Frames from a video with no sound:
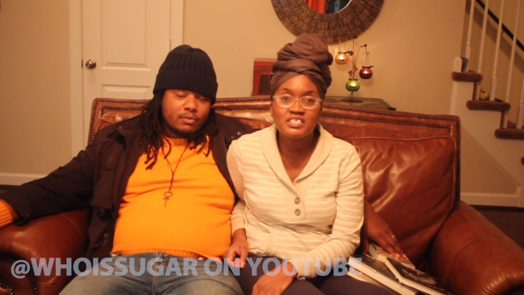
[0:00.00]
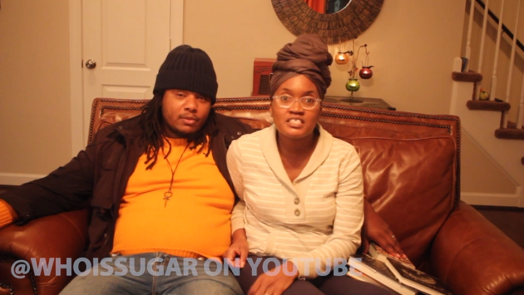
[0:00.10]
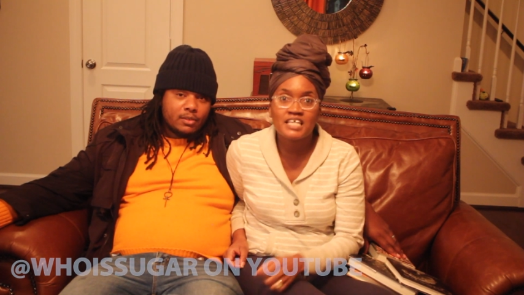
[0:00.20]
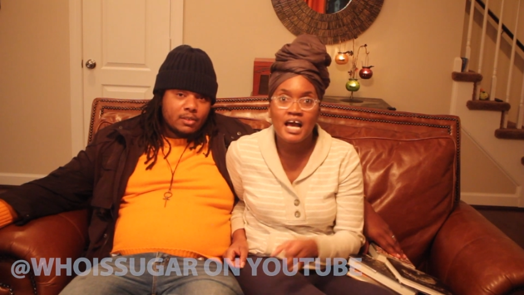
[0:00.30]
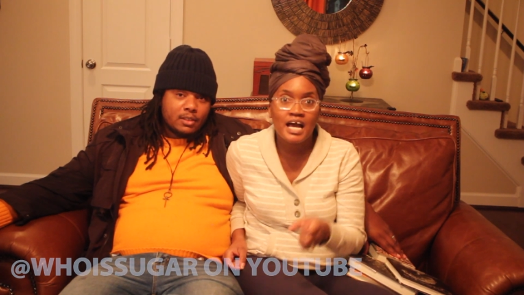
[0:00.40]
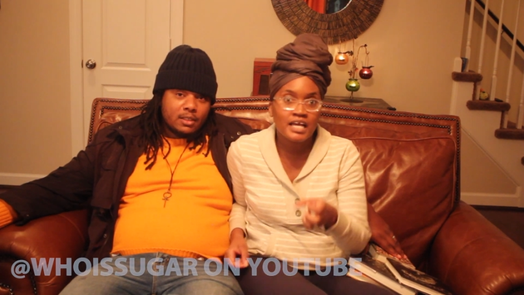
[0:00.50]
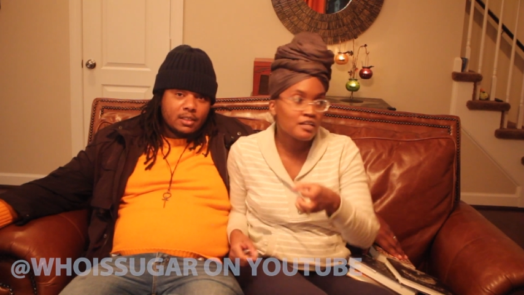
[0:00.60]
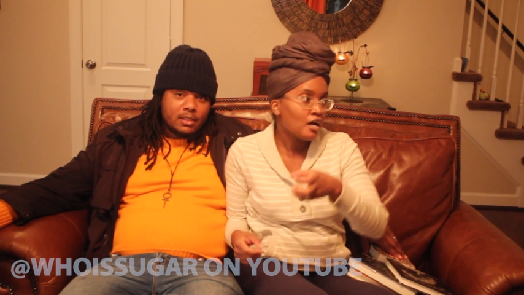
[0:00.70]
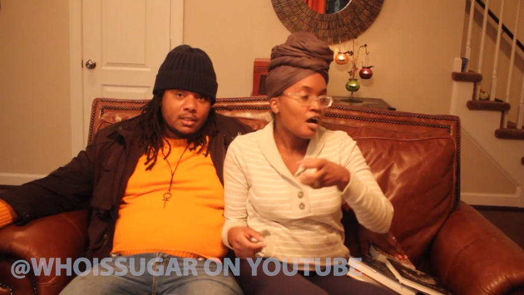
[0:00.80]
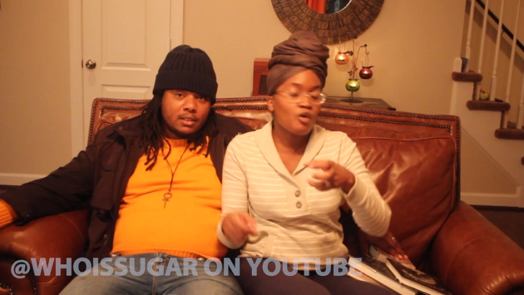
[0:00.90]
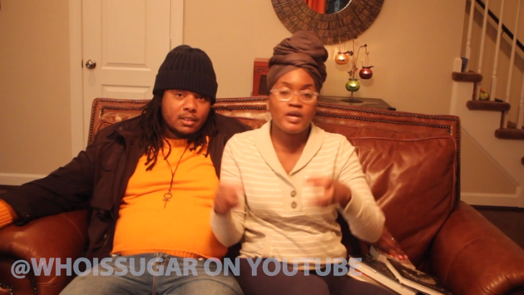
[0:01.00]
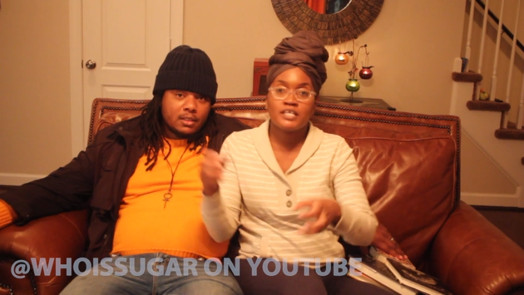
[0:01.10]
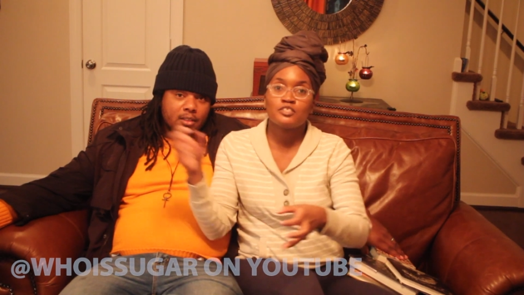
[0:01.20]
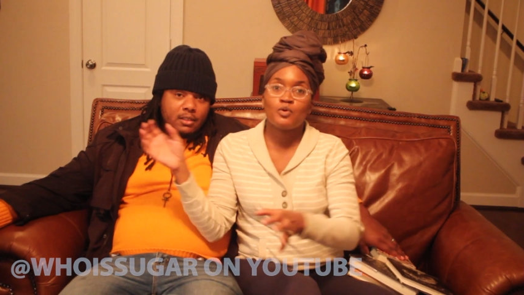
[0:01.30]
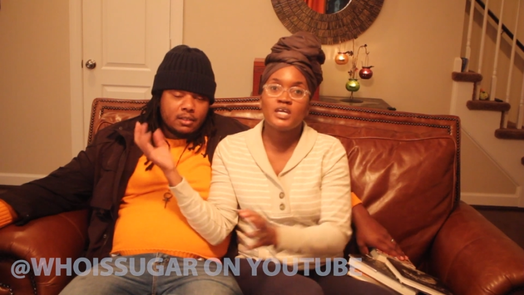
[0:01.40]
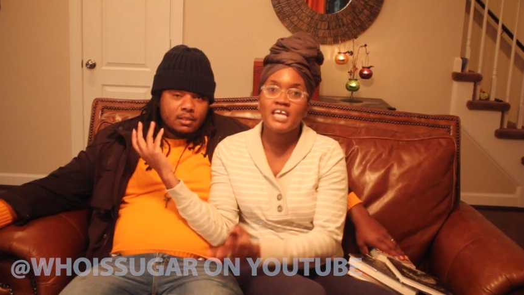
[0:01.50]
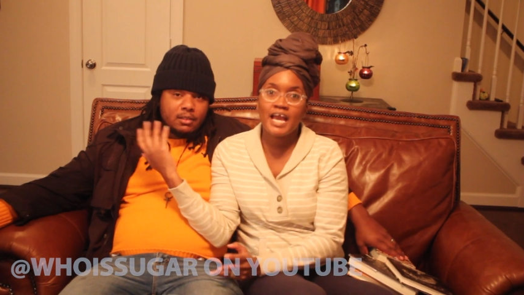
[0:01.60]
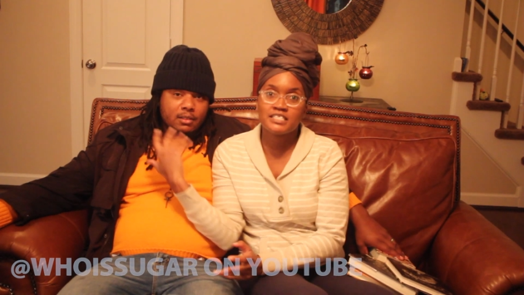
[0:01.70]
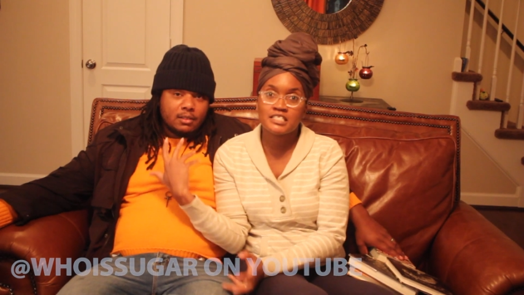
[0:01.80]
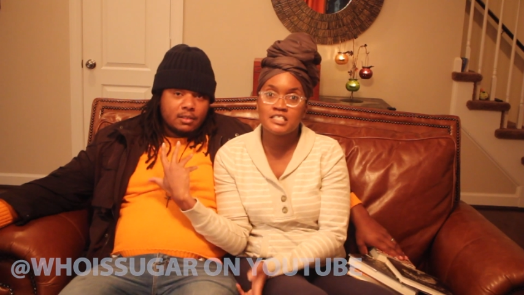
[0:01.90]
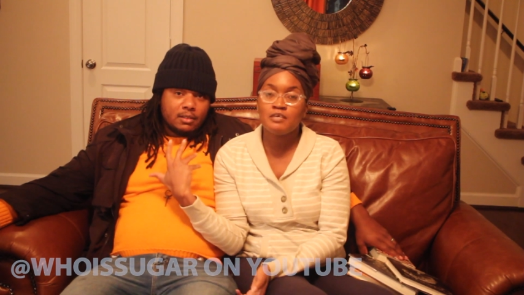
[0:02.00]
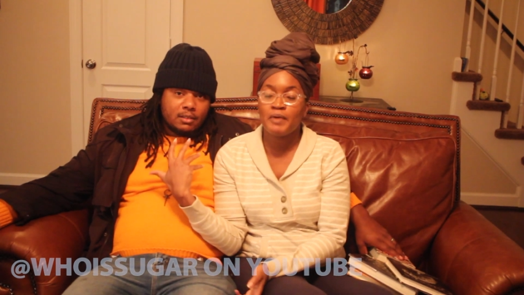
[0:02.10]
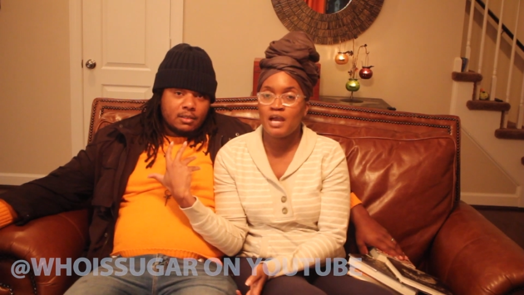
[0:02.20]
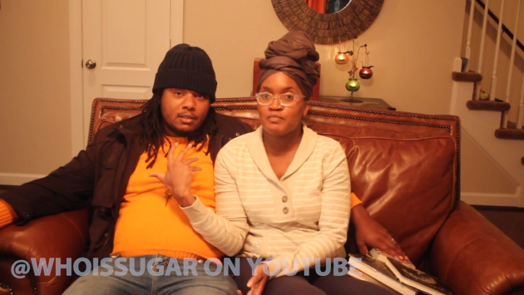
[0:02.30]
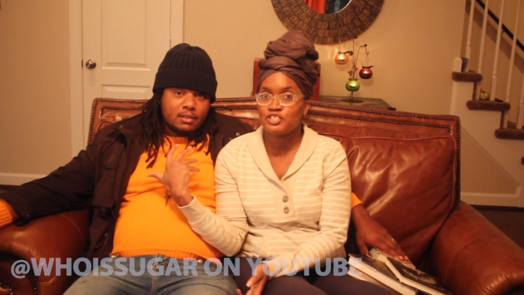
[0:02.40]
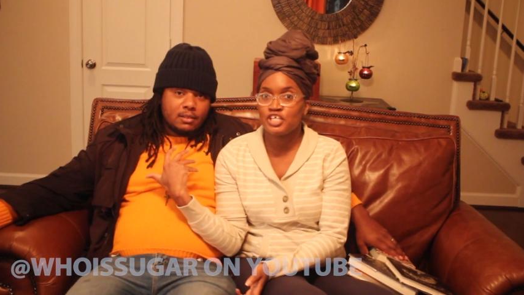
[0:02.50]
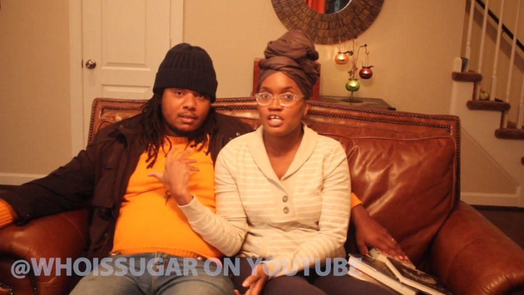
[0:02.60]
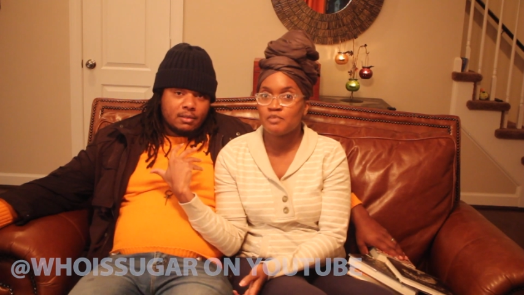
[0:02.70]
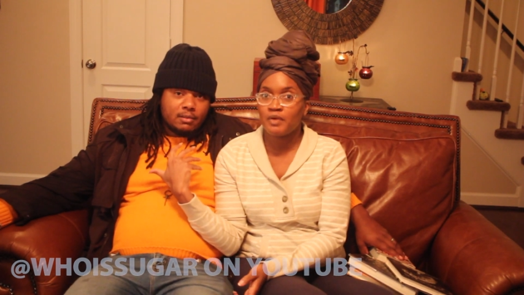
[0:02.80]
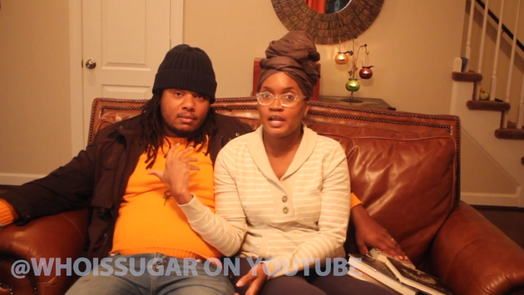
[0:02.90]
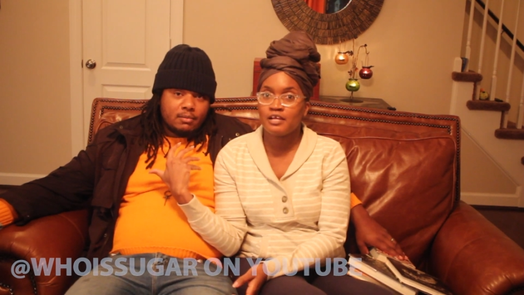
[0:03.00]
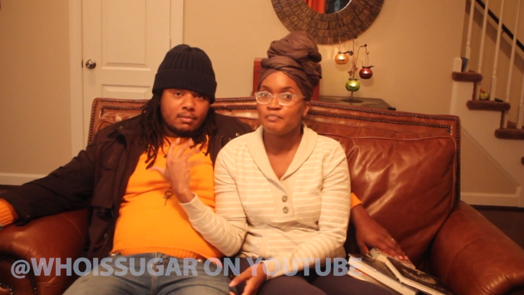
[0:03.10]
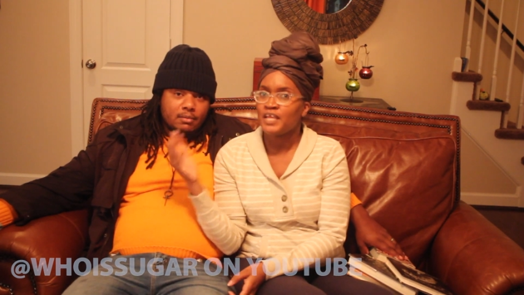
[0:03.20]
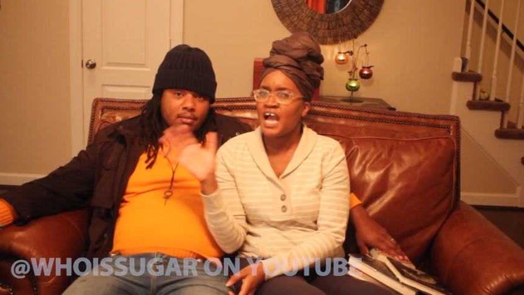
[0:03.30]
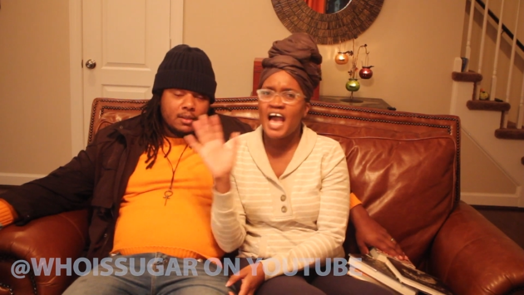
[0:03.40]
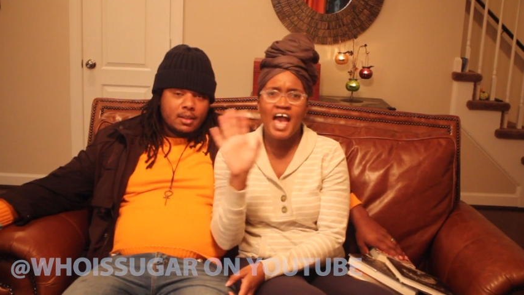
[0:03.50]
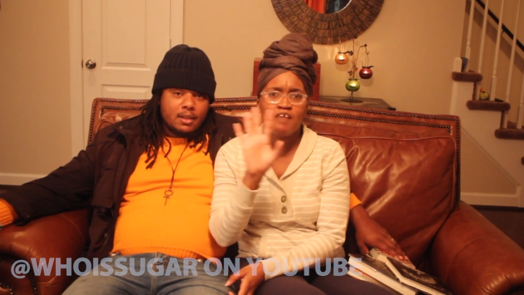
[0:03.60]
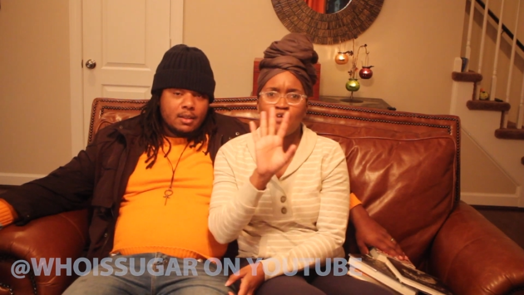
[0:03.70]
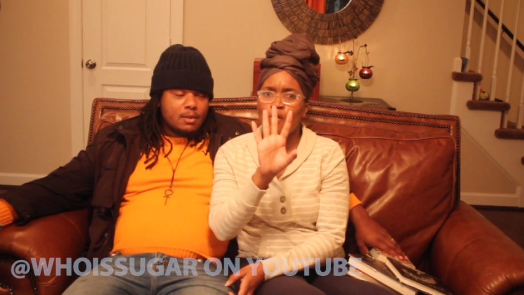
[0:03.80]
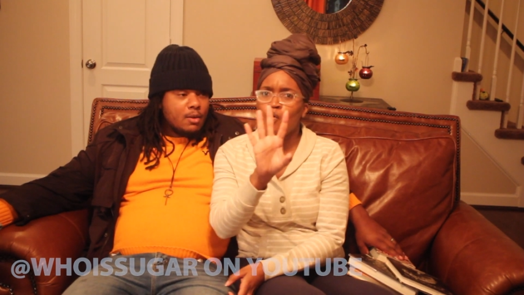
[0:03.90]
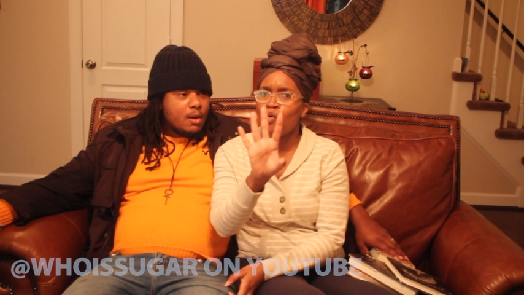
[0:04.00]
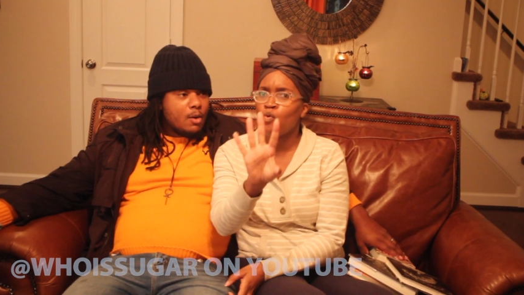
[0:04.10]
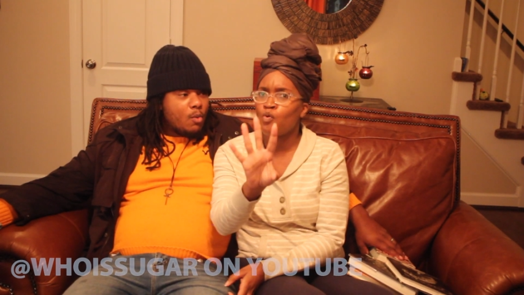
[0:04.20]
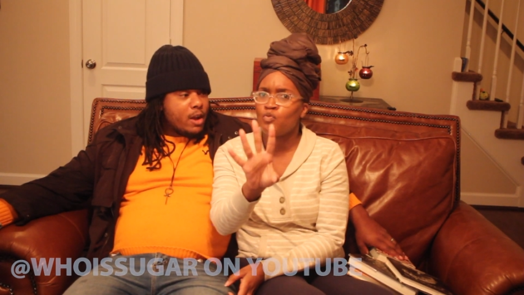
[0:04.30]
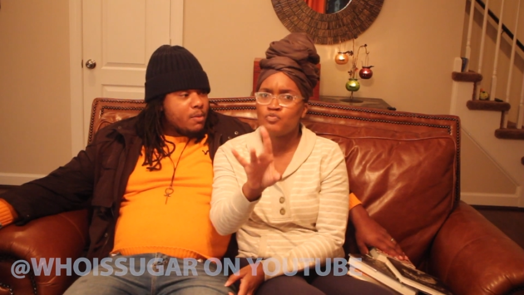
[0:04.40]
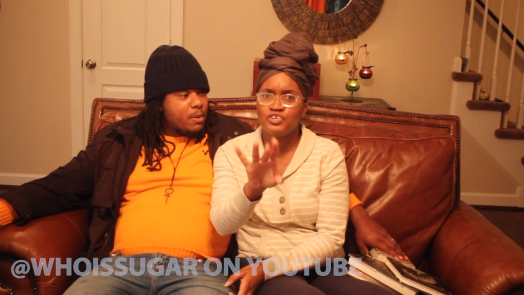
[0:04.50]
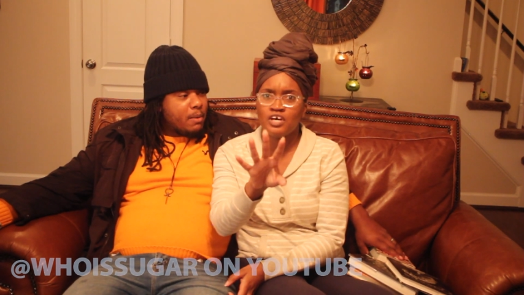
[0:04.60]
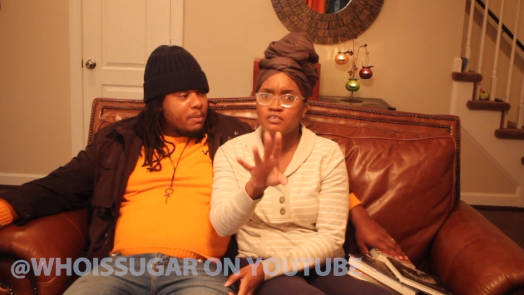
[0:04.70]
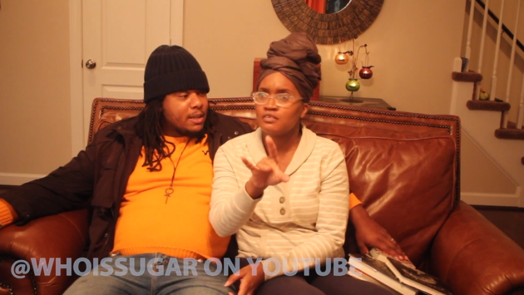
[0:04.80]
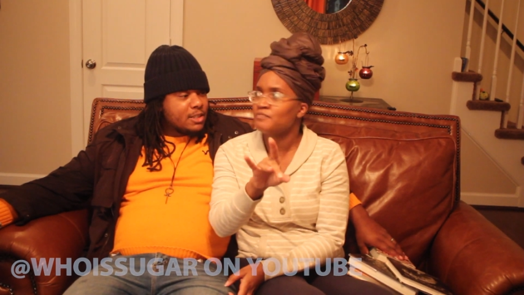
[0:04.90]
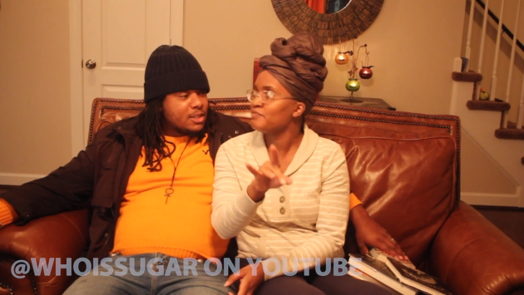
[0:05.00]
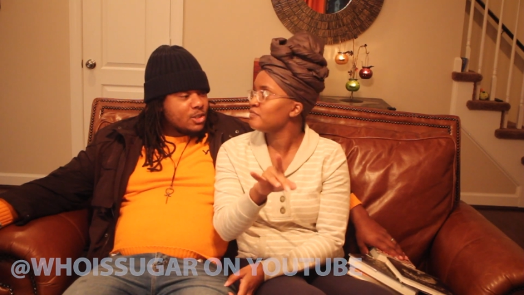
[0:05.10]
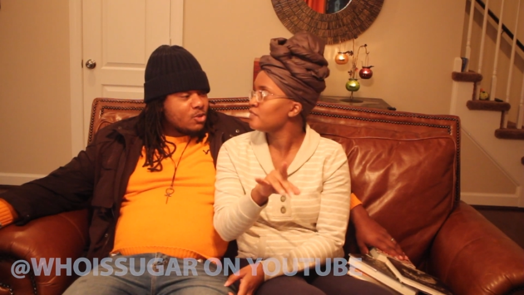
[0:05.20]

Speaker 1: was inside. Okay, so he has a CPAP machine, right? I have a whole. Why you put my business in the